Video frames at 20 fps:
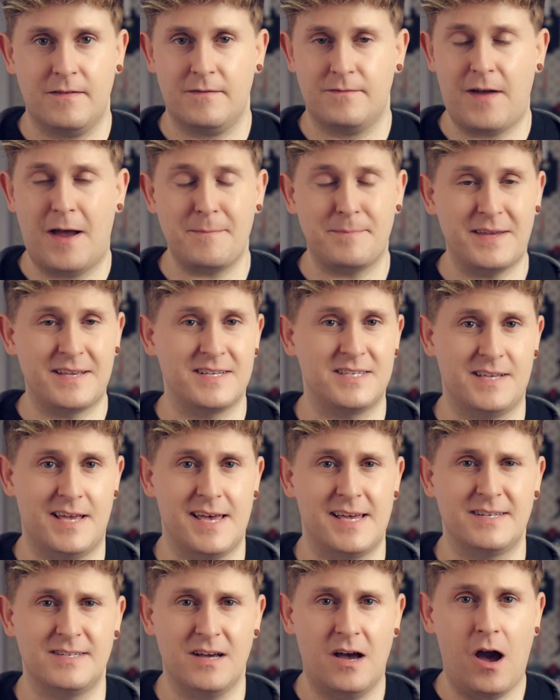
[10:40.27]
That being
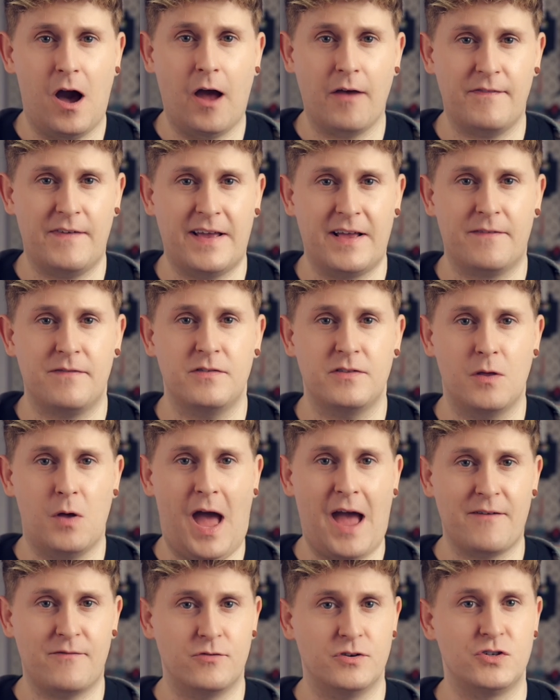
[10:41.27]
said, I think for the
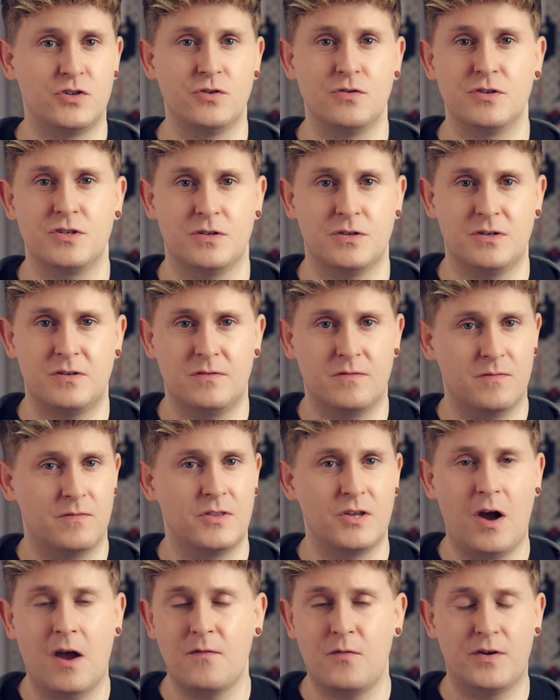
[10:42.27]
average user,
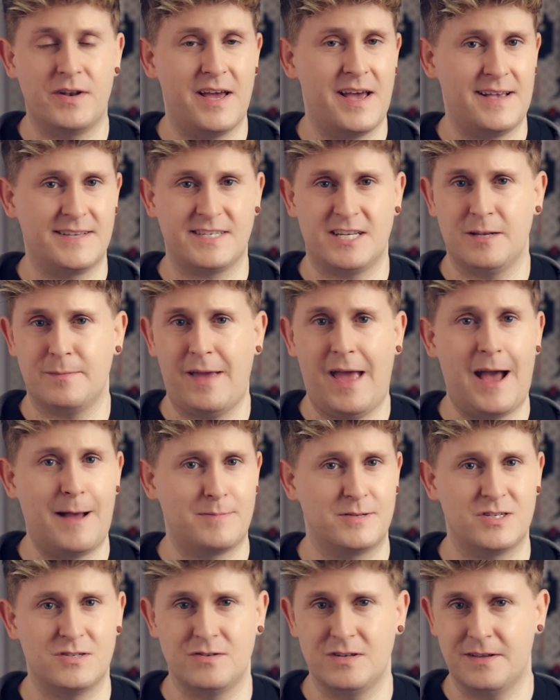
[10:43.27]
the iPhone Air is going to be
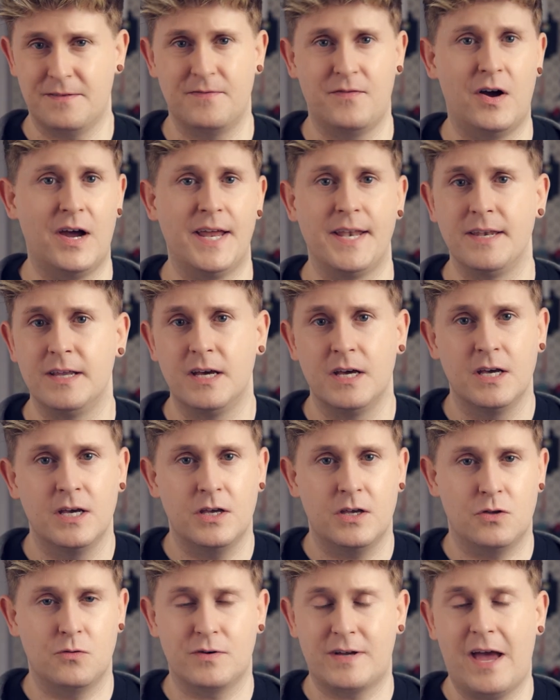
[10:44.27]
absolutely fine.
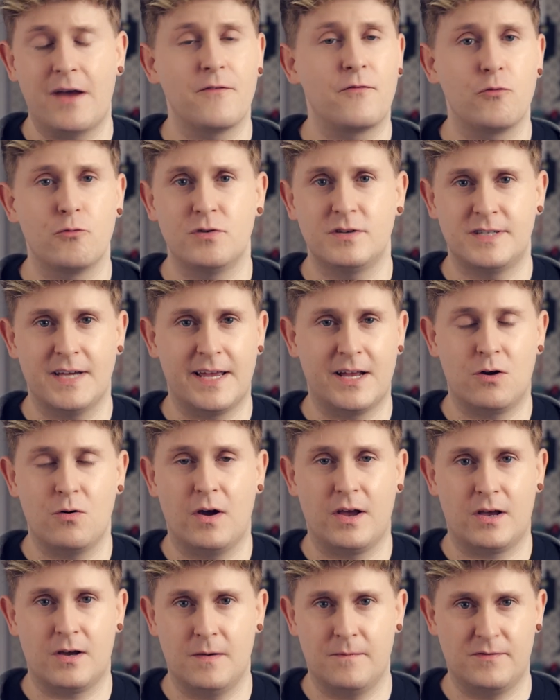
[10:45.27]
You'll get through a day
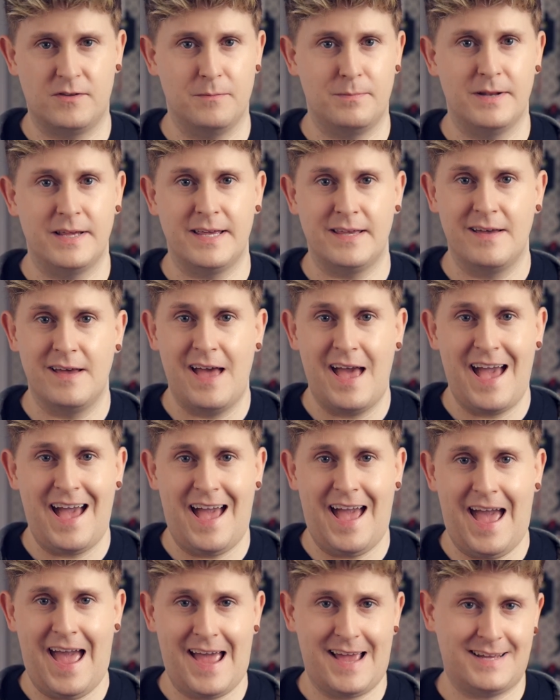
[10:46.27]
quite comfortably,
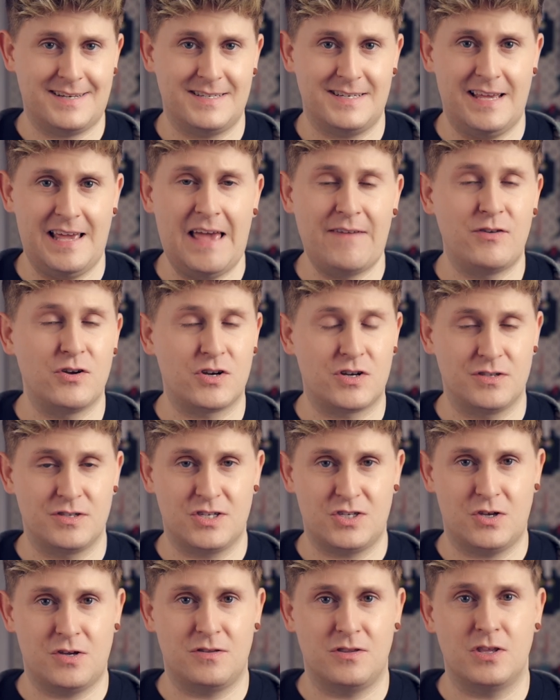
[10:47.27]
and if you're
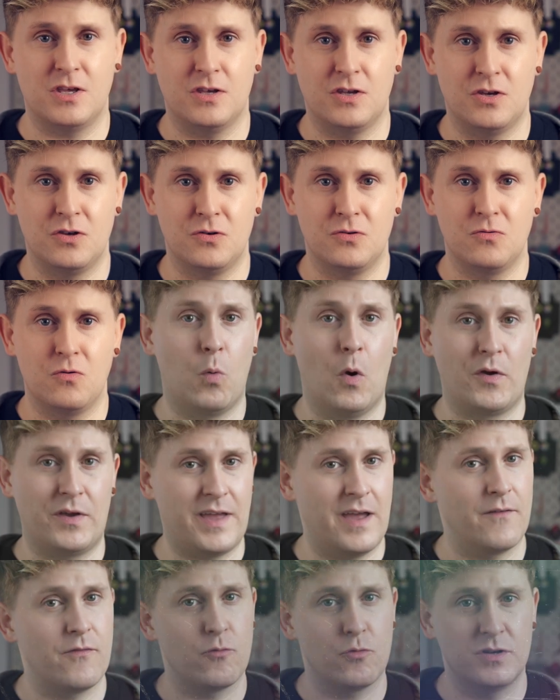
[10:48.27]
concerned that you won't
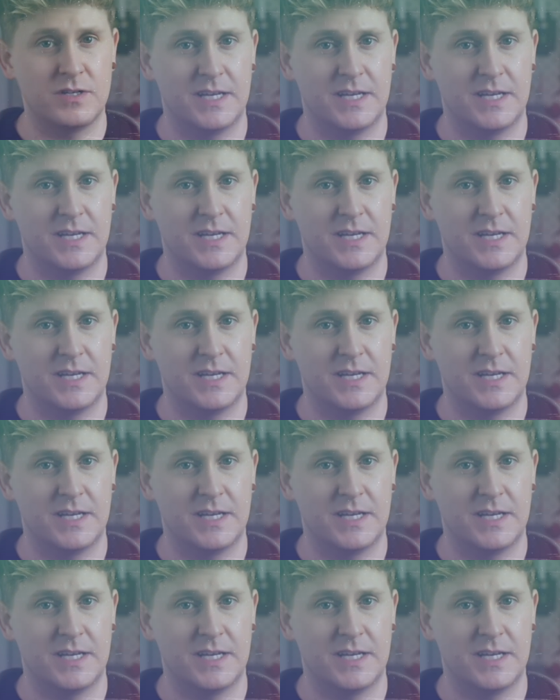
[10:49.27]
get through a